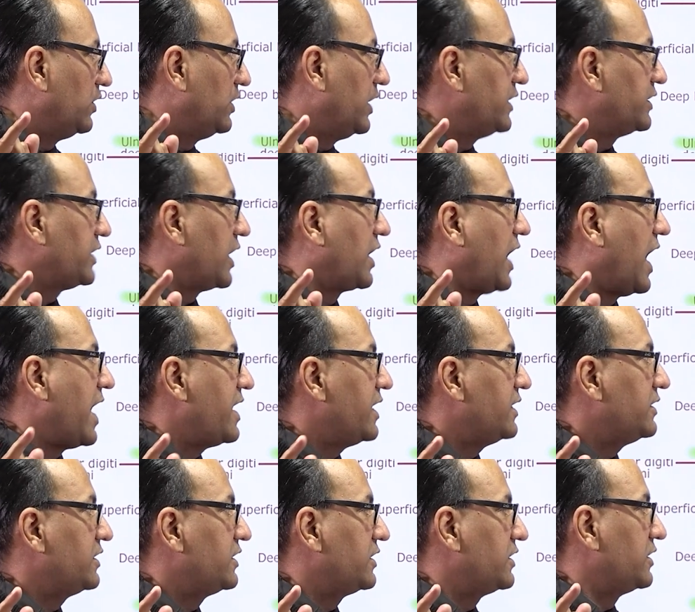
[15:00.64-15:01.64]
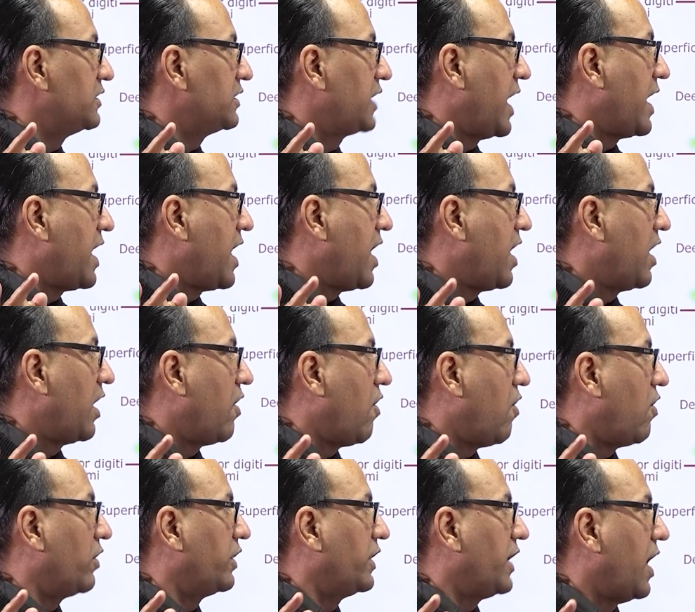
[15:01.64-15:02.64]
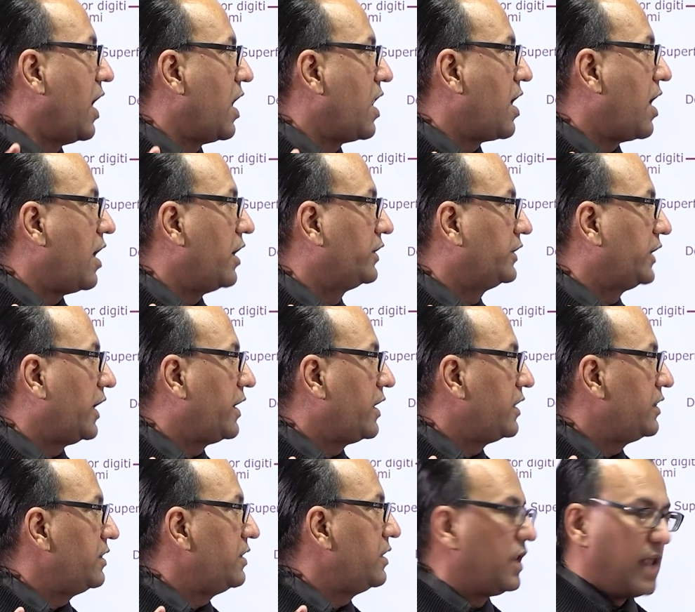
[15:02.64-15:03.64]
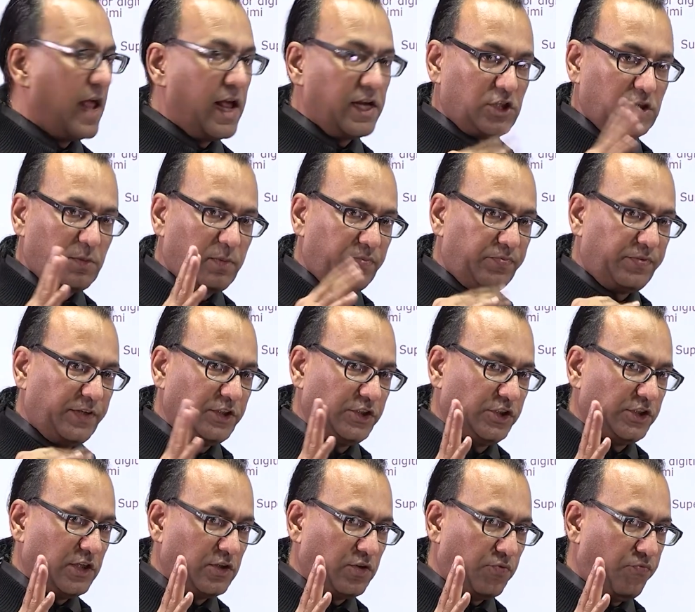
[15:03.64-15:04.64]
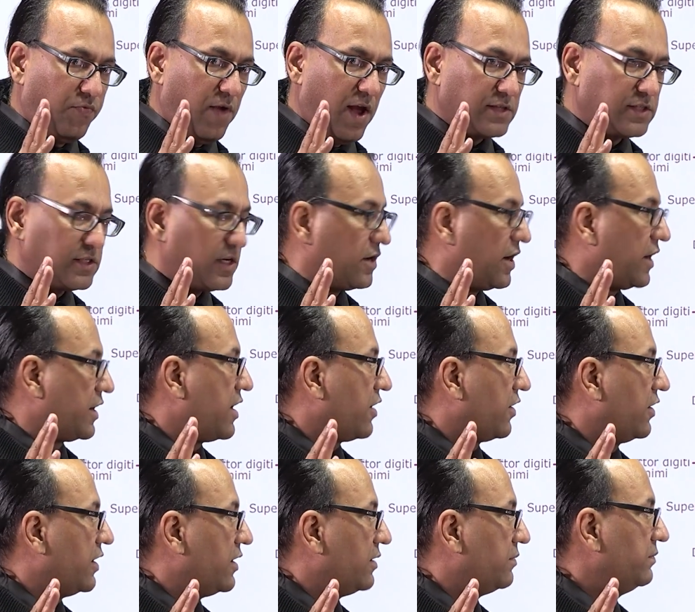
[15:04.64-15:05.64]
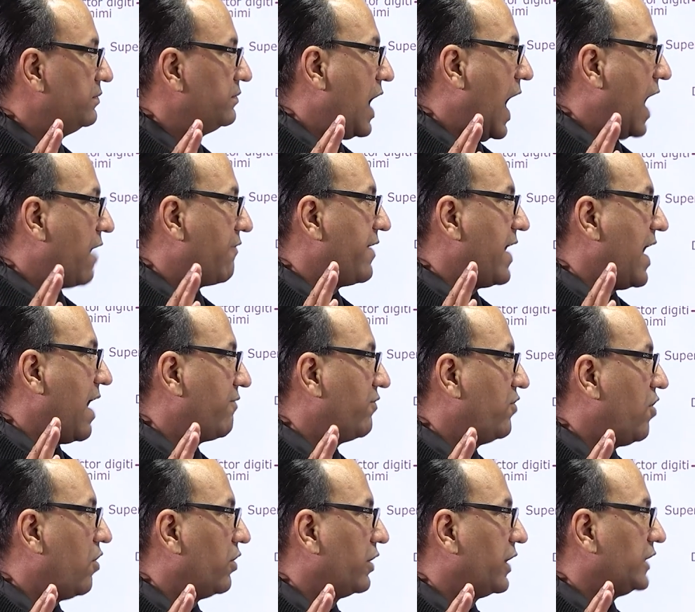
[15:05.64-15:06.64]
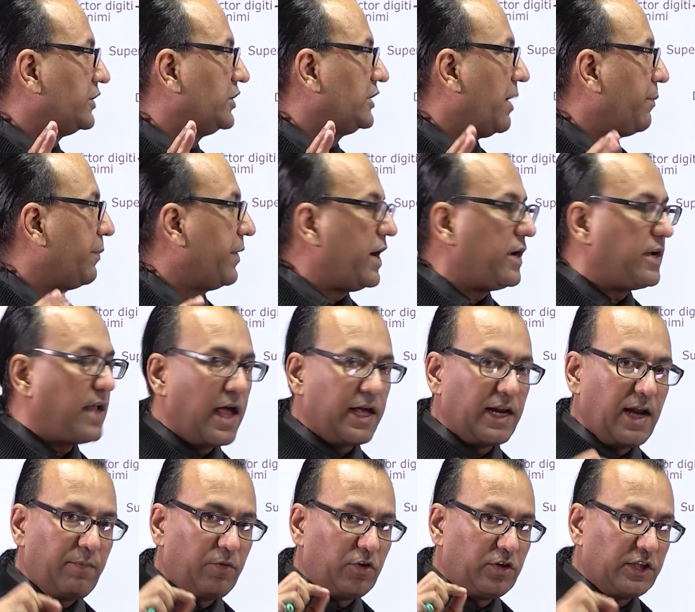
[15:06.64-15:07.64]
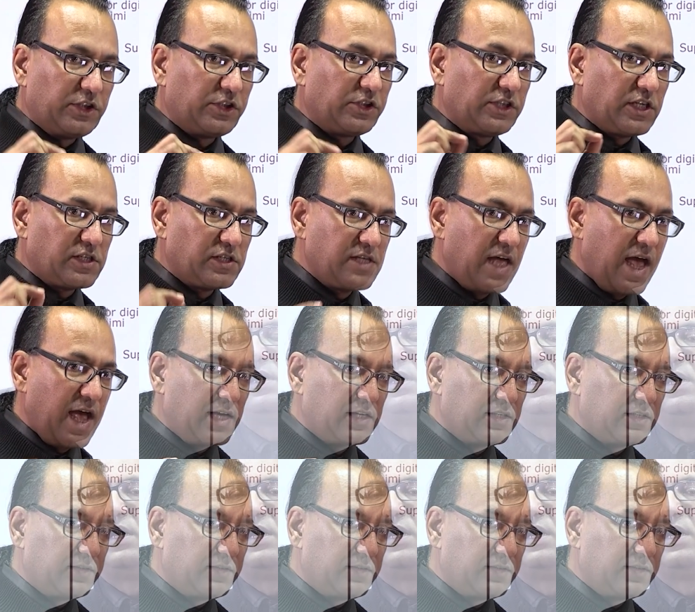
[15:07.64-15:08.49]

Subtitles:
There is a Guyon's canal or the ulnar tunnel lying superficial to flexor retinaculum, and we have got a separate diagram to discuss that.